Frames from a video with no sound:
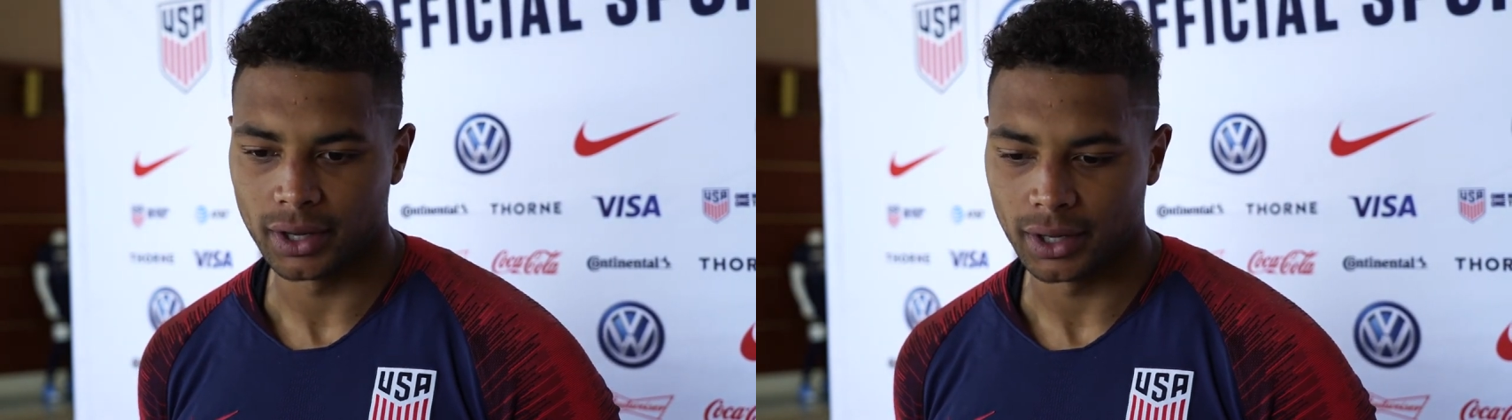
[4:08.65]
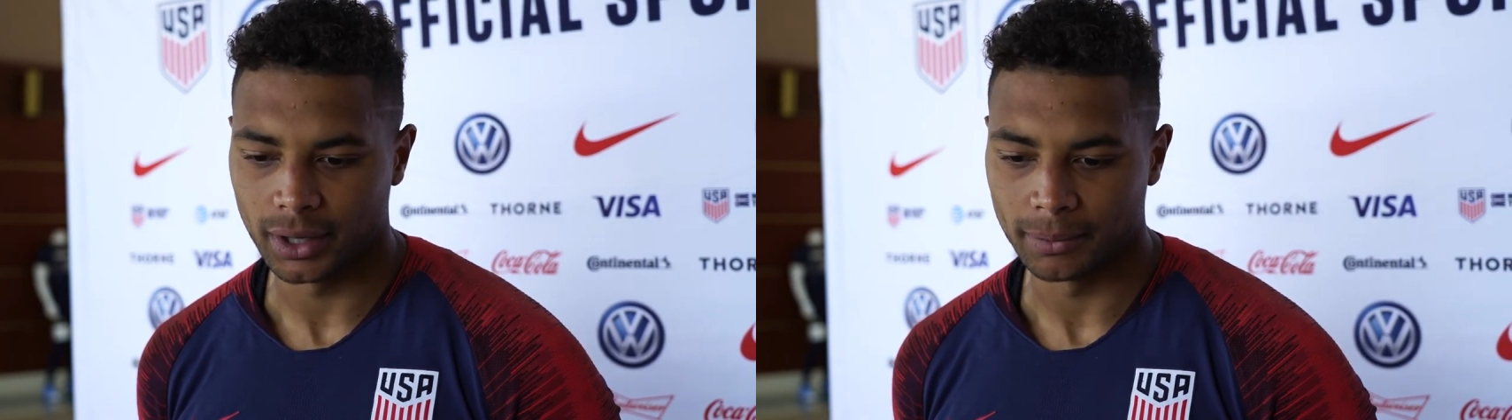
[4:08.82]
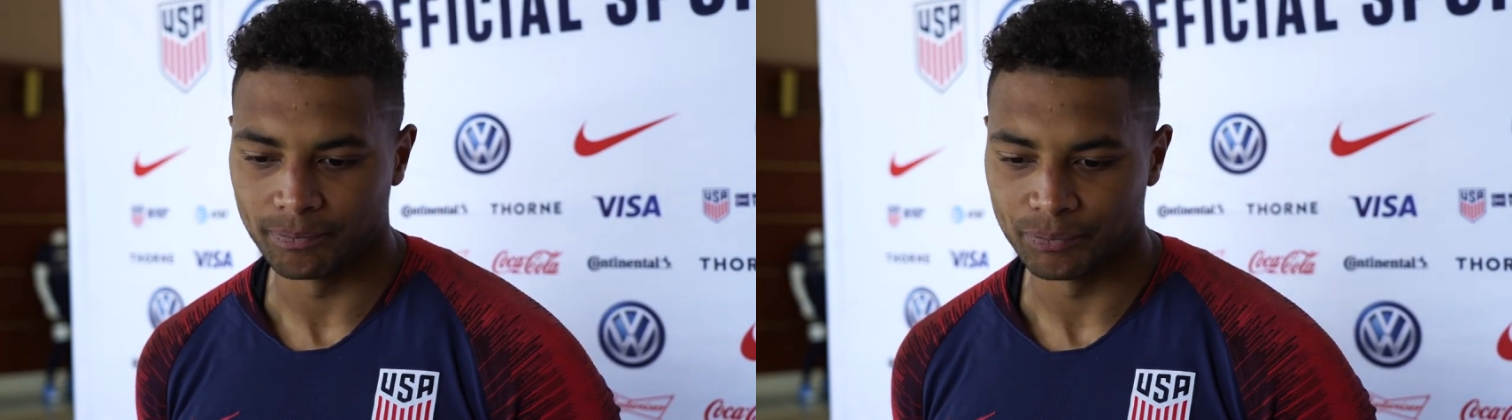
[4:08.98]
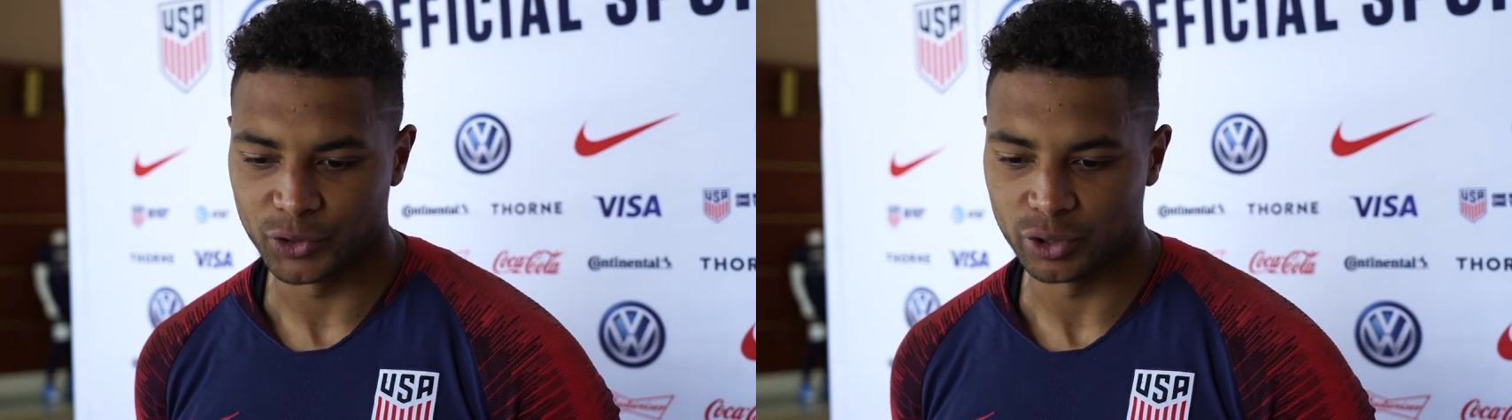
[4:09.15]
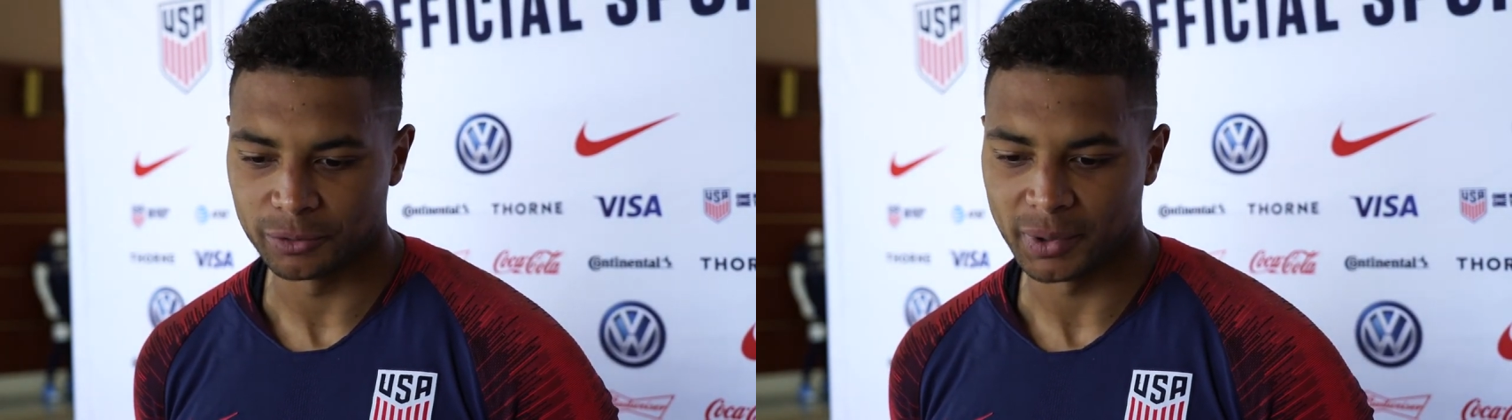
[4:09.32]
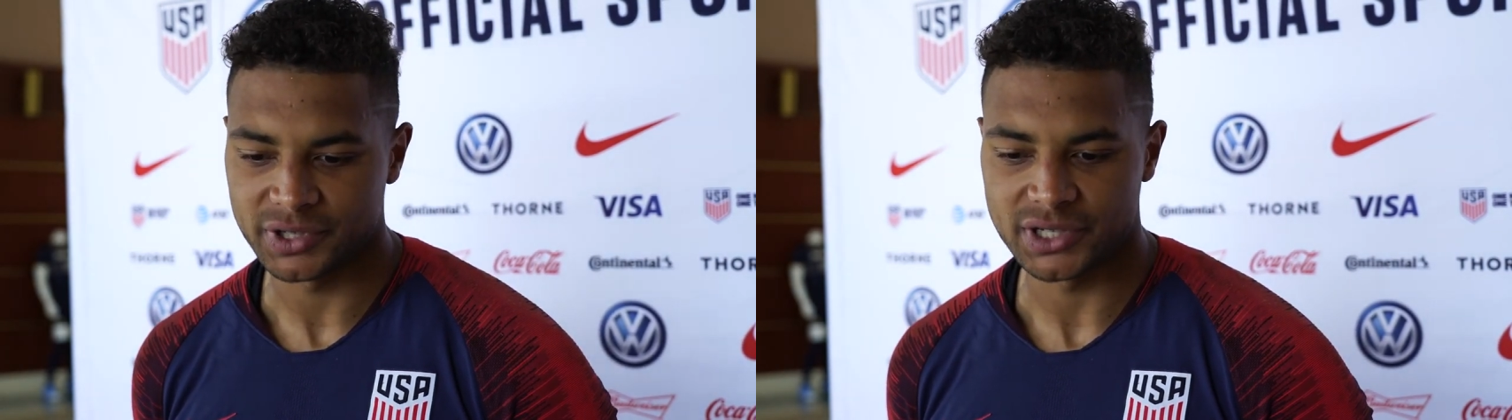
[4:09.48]
um, do
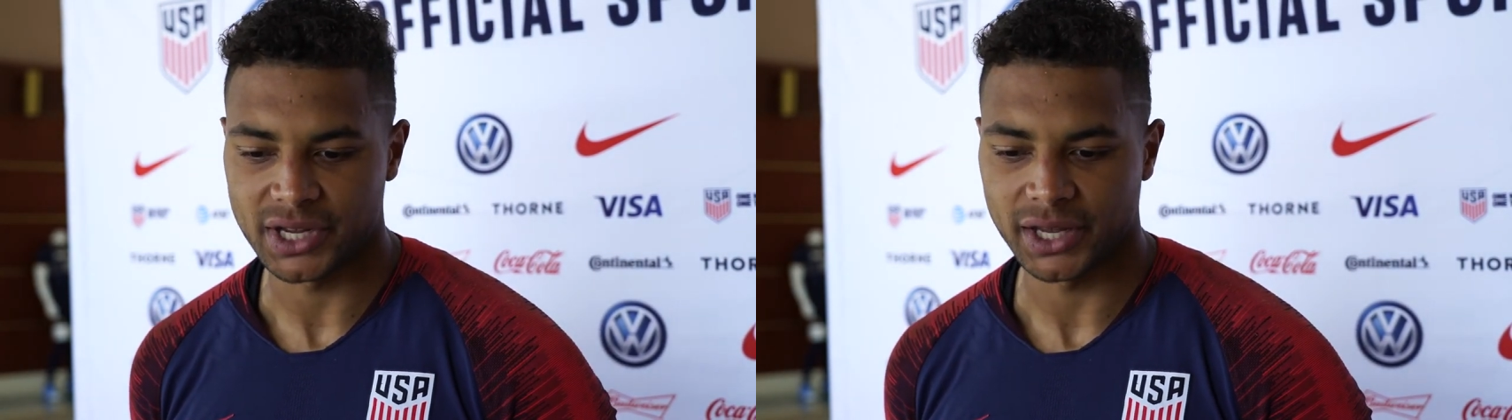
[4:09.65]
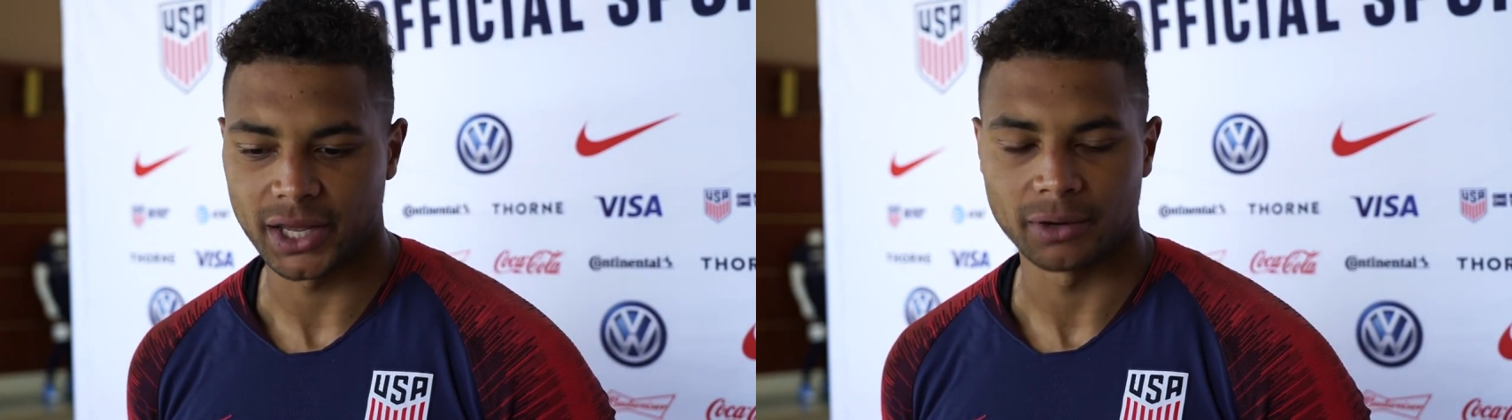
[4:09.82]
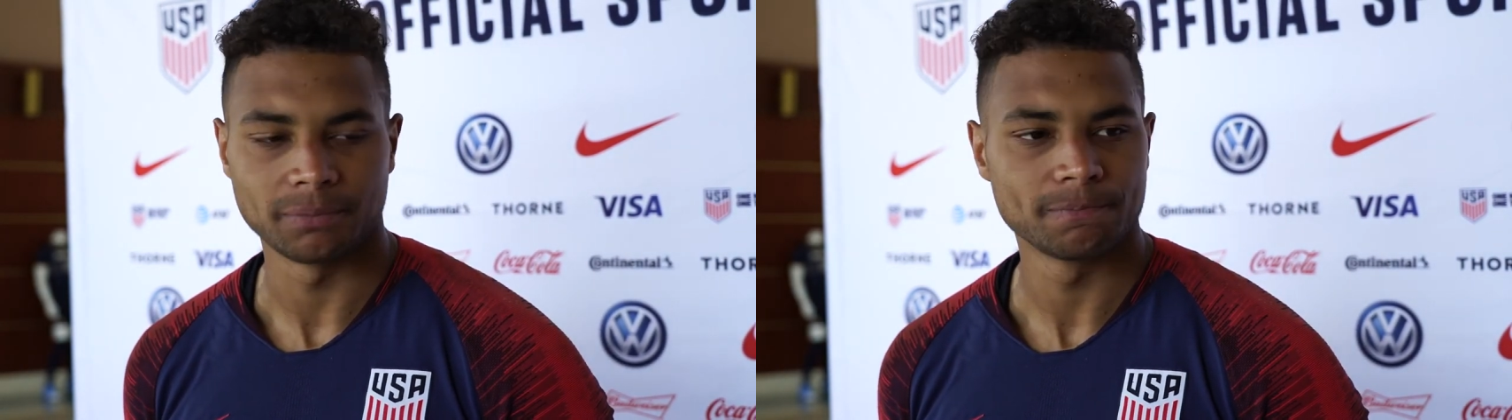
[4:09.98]
as best as I can.